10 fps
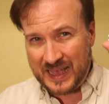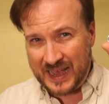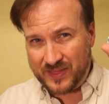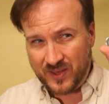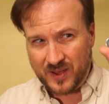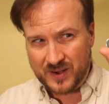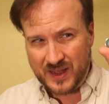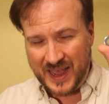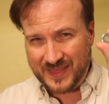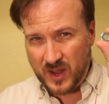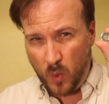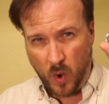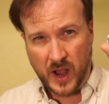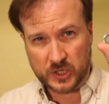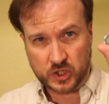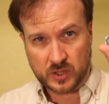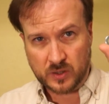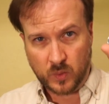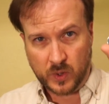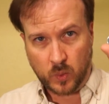I thought, I think a washer
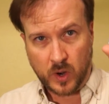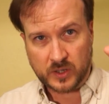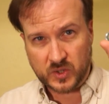would work.